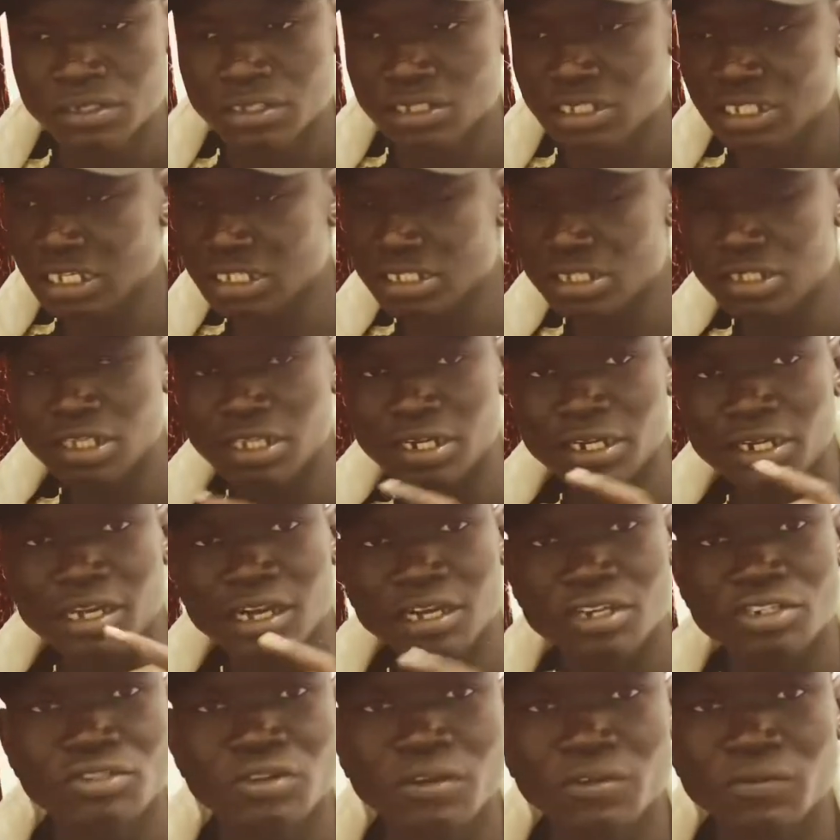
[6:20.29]
Just the
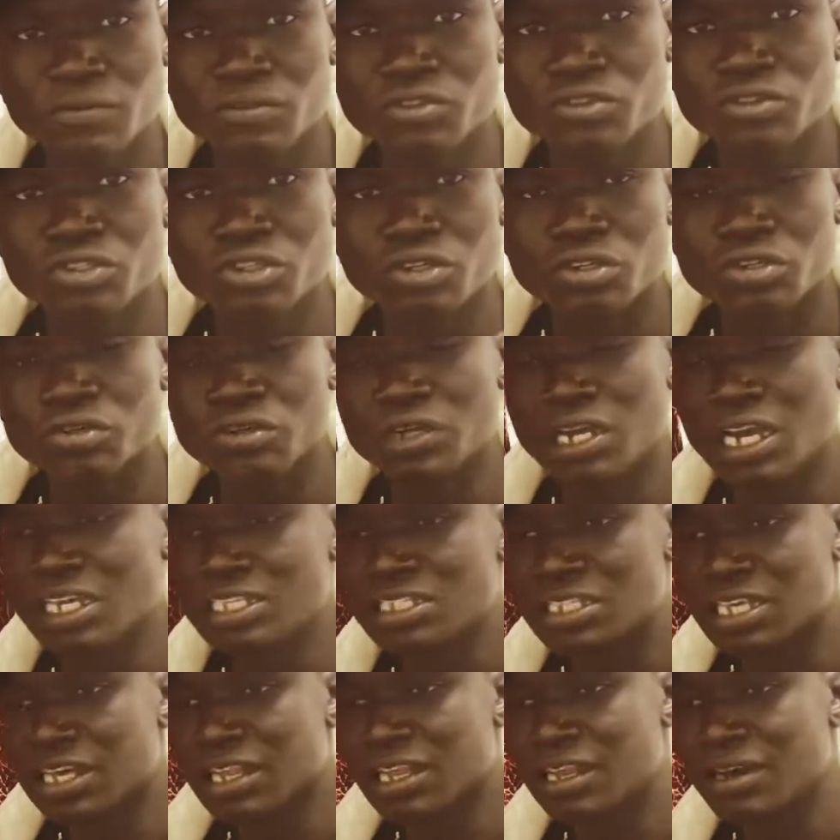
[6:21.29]
reaction to show you
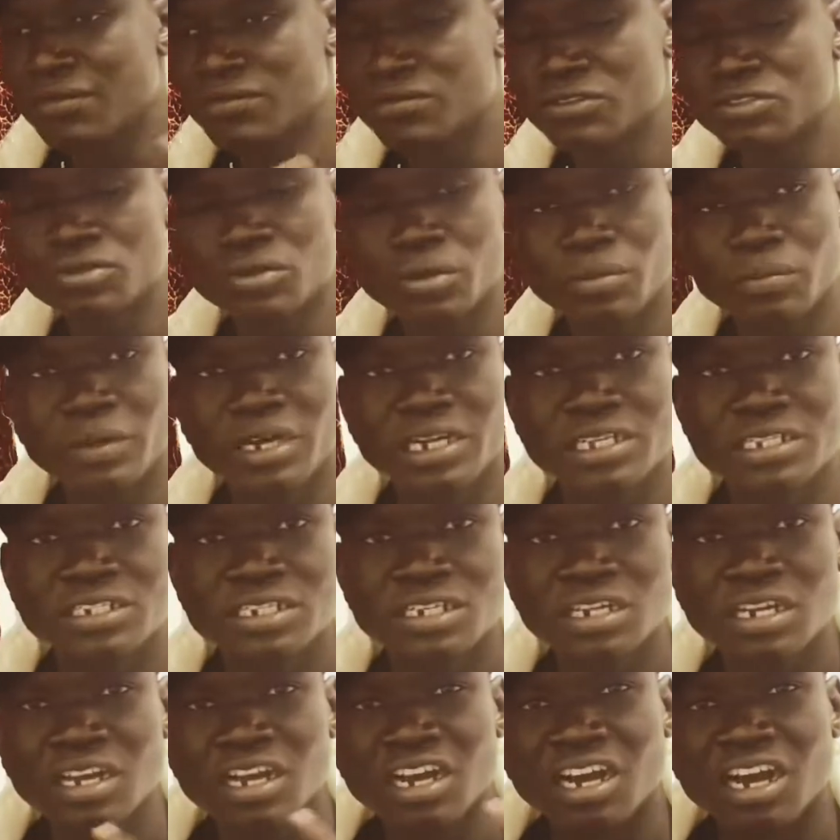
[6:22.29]
guys I love it so much.
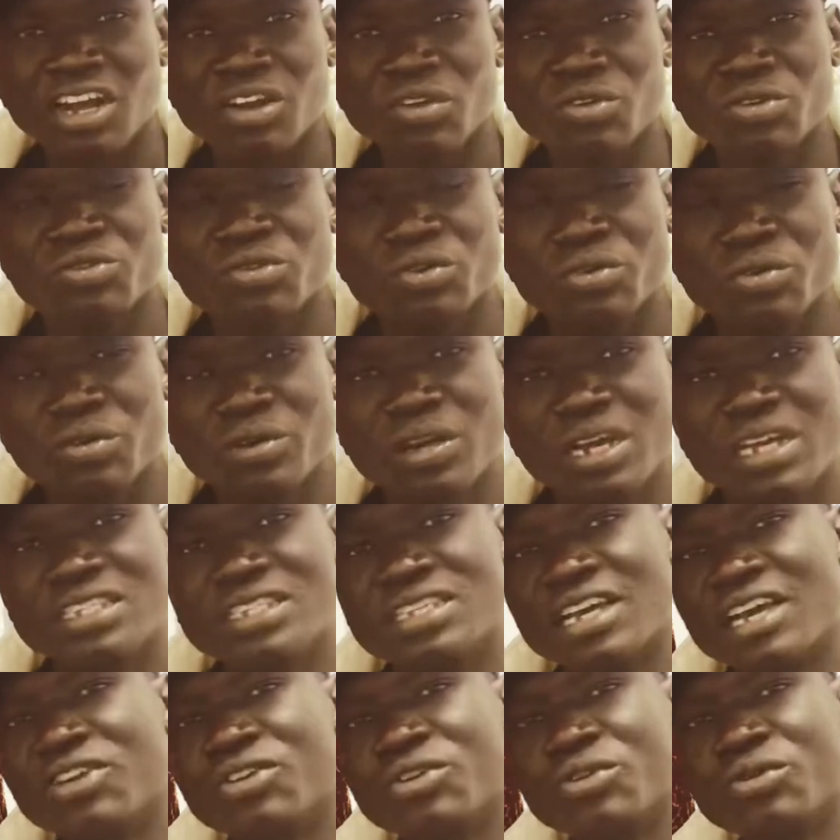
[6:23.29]
And also you guys,
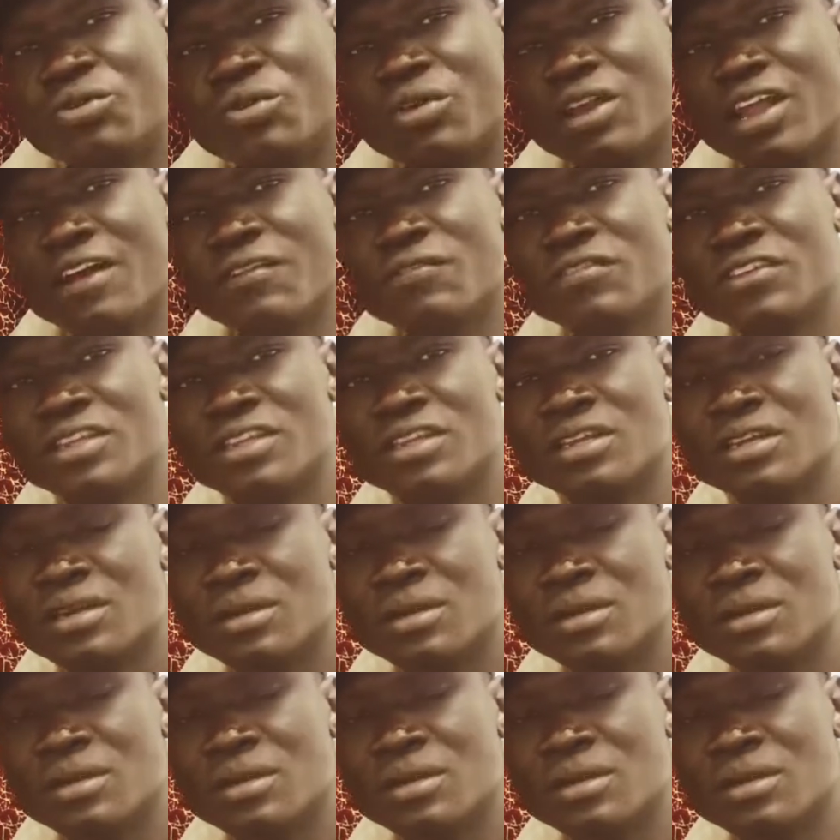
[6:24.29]
I know you love it.